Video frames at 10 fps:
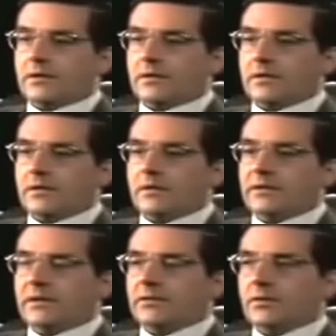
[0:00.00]
the
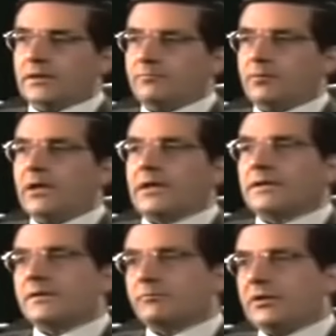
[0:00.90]
tectonic
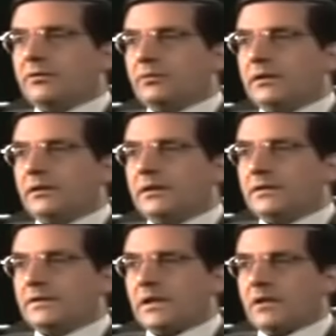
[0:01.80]
plates between
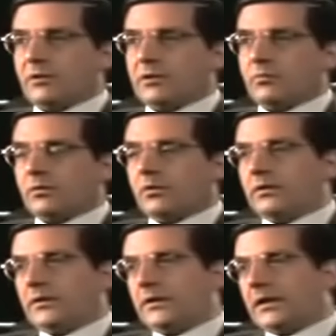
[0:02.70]
Islamic
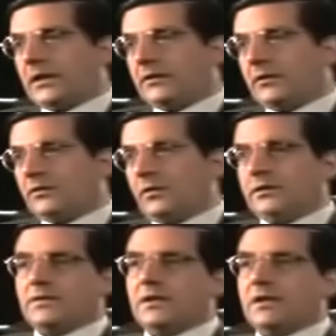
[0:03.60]
world and
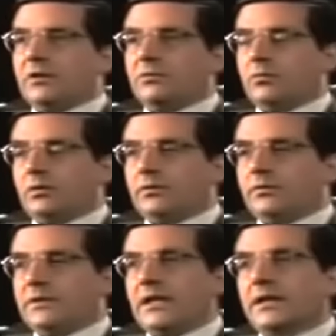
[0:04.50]
non-Islamic world
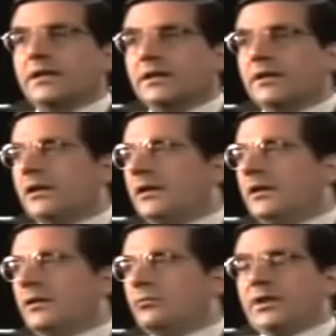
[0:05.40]
today,
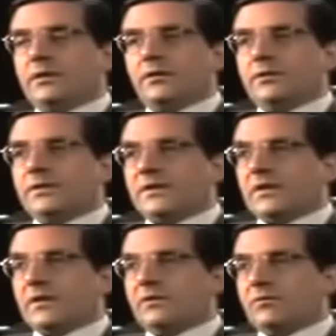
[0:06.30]
we notice
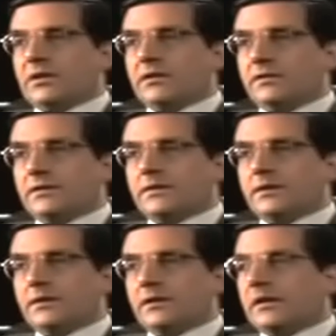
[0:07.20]
something very
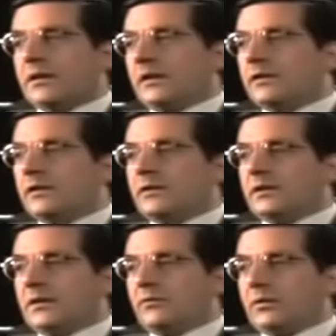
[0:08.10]
interesting, that
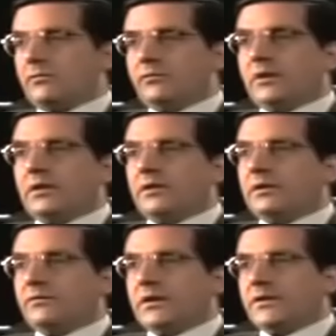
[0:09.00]
even very
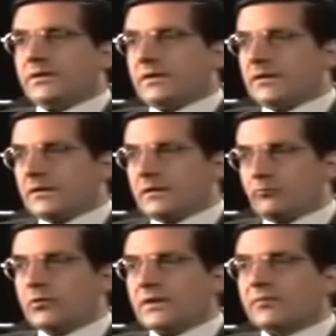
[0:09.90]
diverse
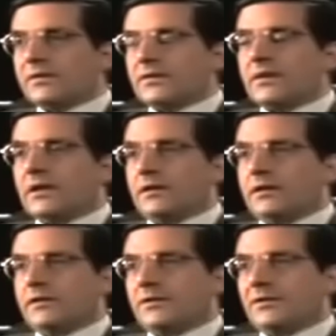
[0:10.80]
Muslim
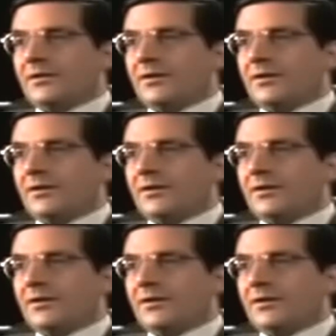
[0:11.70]
societies,